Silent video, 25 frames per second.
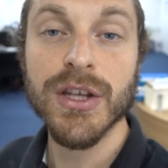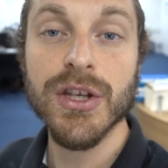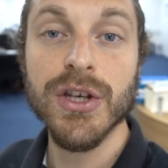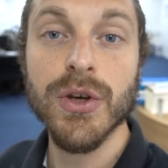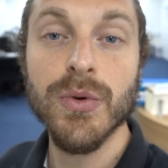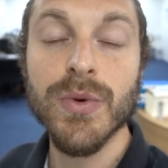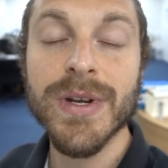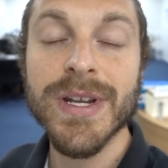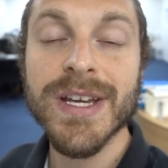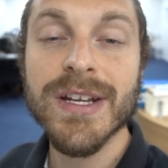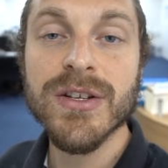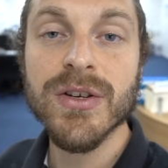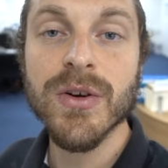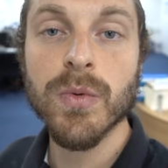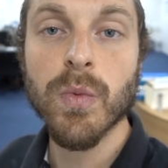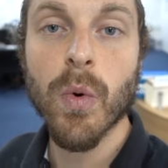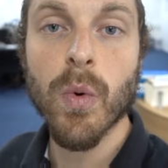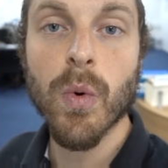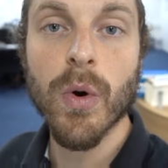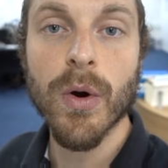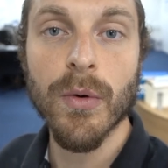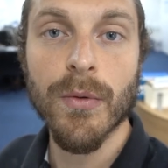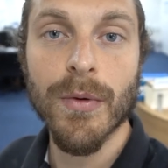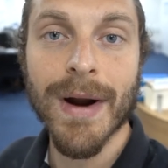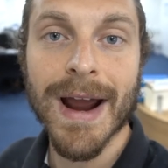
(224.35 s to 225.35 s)
you need to
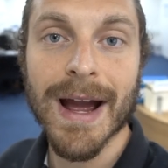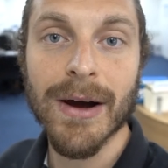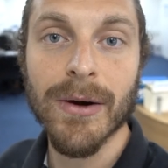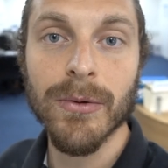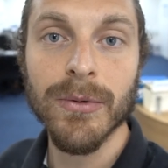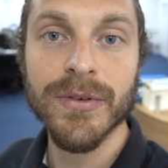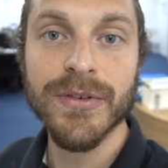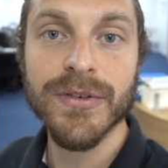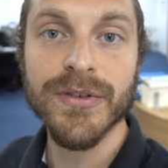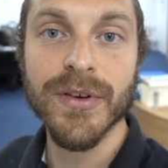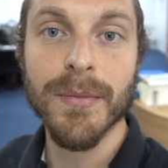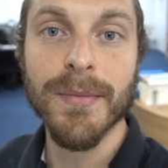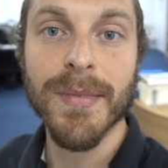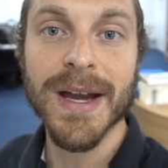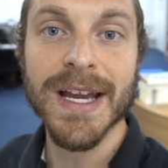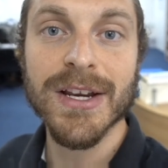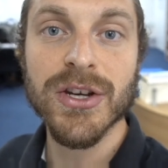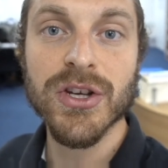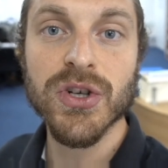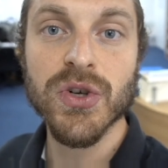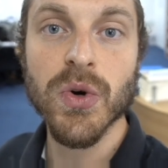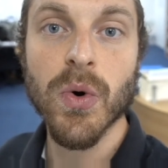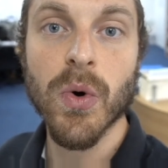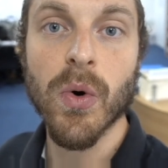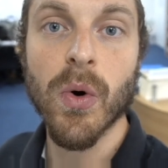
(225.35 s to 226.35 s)
walk around to
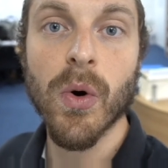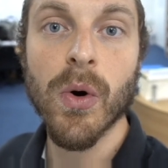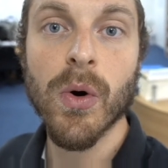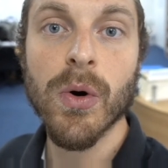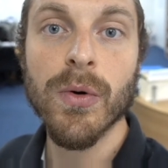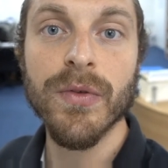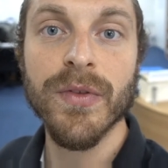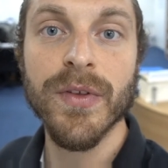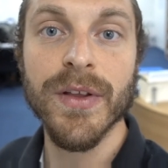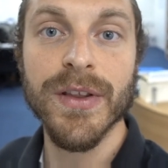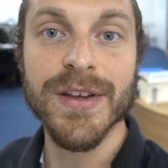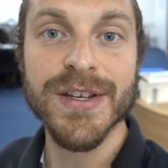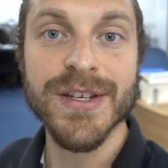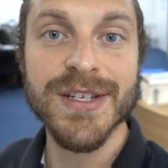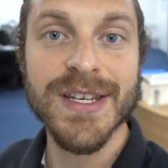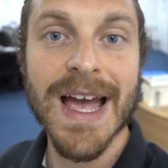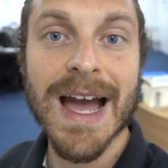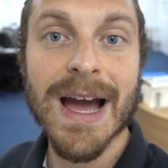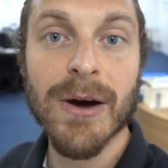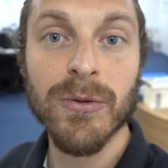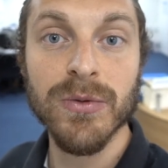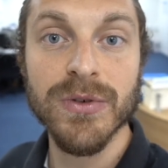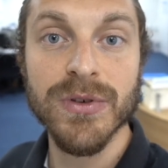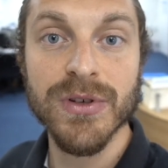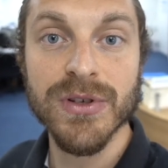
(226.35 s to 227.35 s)
make sure that the
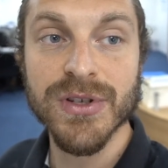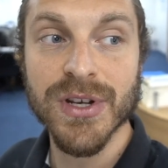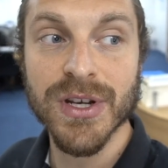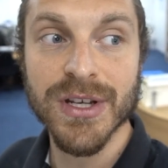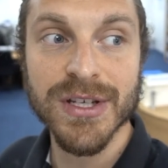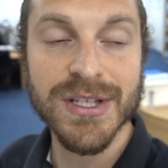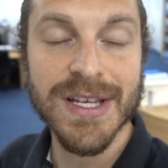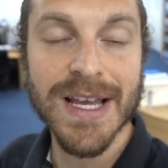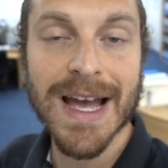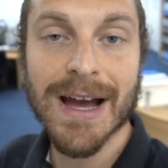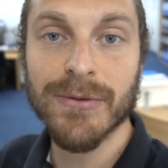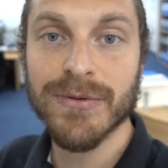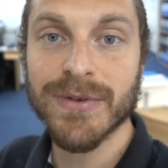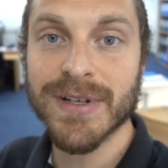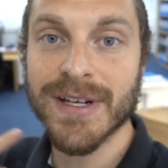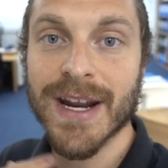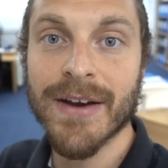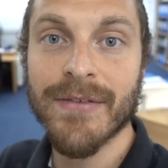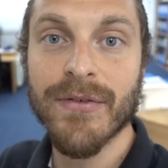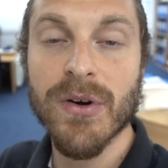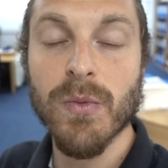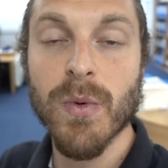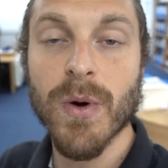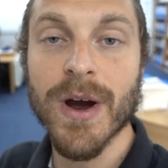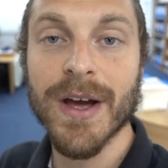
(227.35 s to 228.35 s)
sounders are sounding
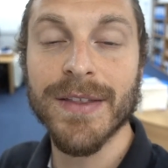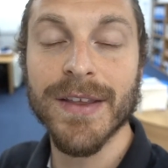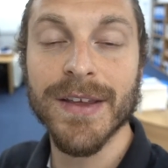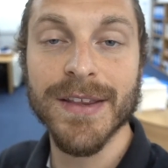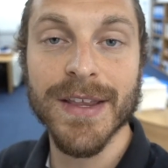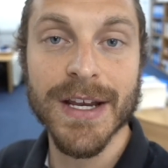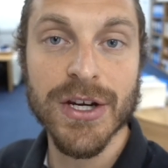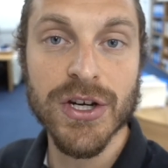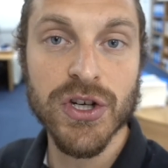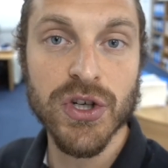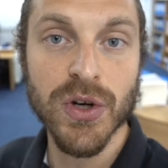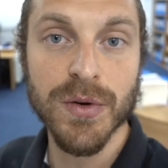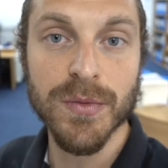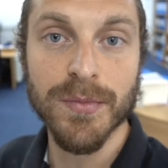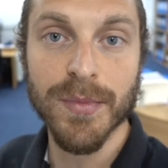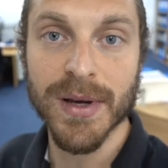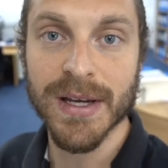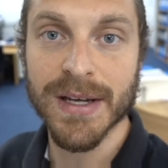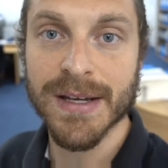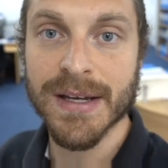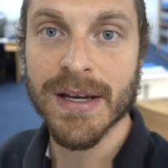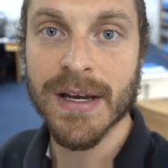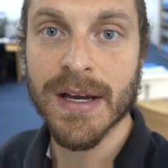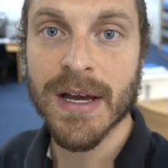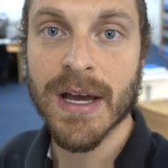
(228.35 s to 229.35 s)
everywhere that they should
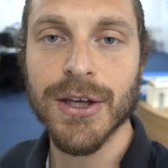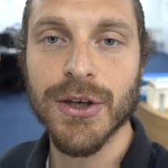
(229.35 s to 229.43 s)
be.